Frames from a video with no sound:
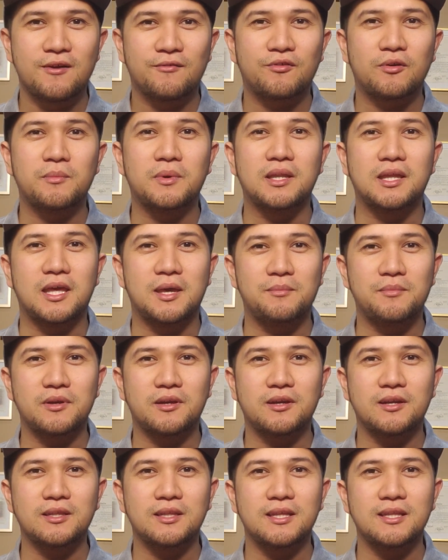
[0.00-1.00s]
from an
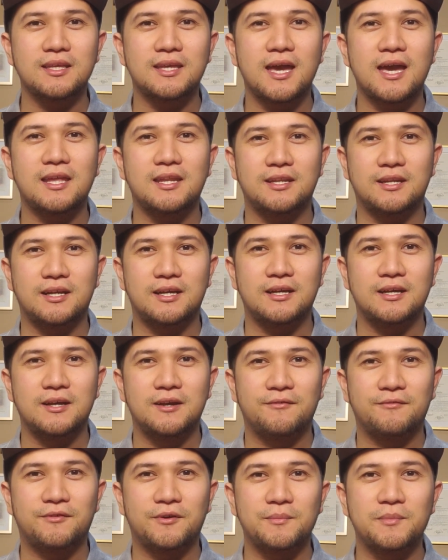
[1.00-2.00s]
immigrant in Canada
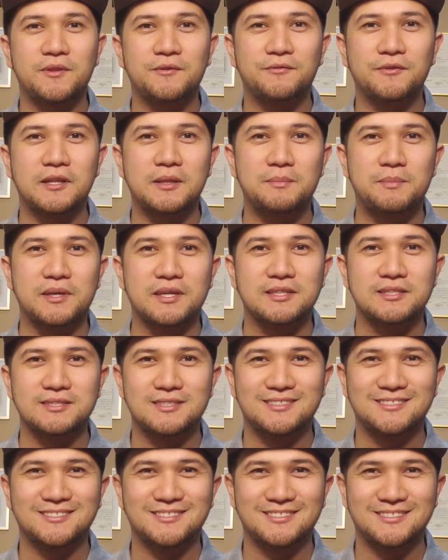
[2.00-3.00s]
from the
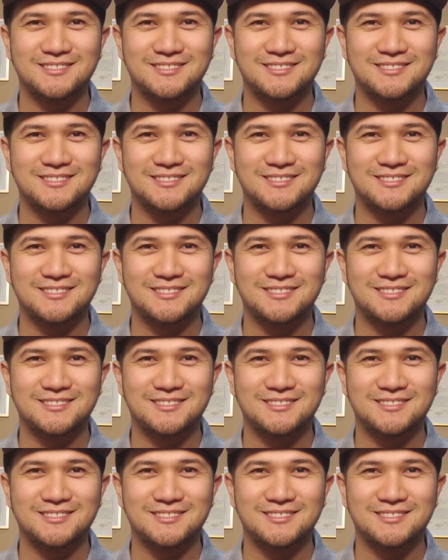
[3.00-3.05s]
Philippines.